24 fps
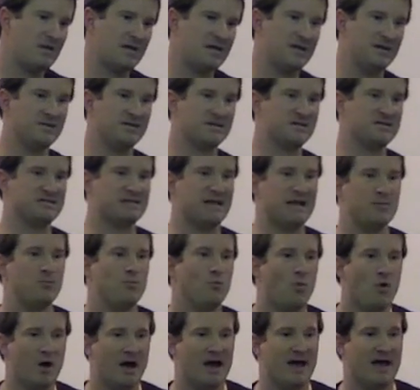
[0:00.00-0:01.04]
And in the
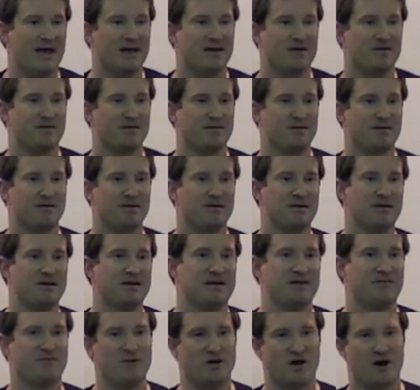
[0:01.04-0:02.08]
same way,
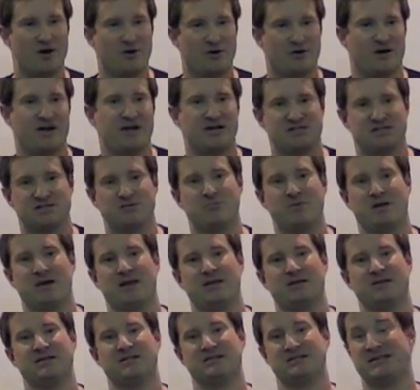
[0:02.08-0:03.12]
if we
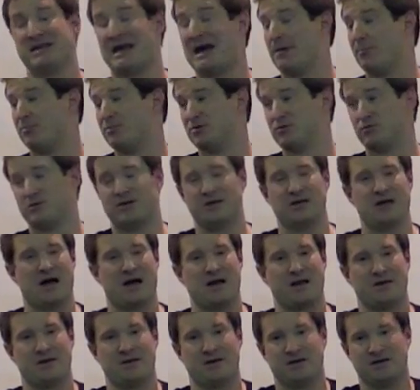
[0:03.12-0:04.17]
underestimate this gap between
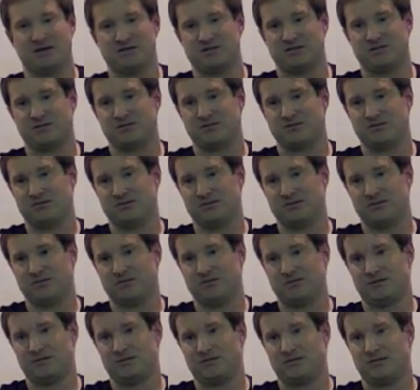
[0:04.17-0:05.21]
God and us,
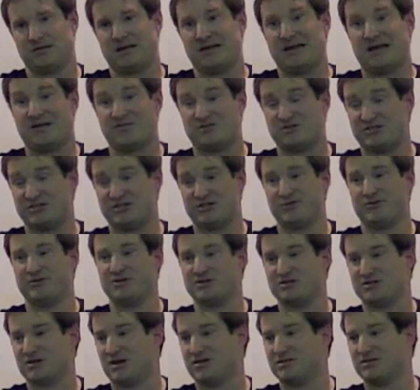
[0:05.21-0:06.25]
it could have
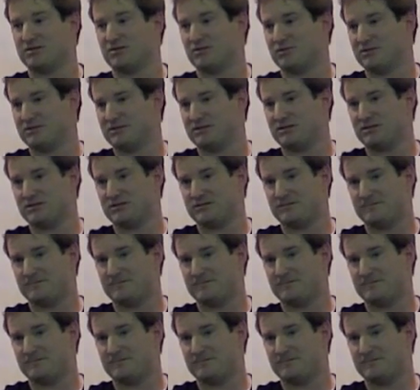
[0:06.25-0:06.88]
serious consequences.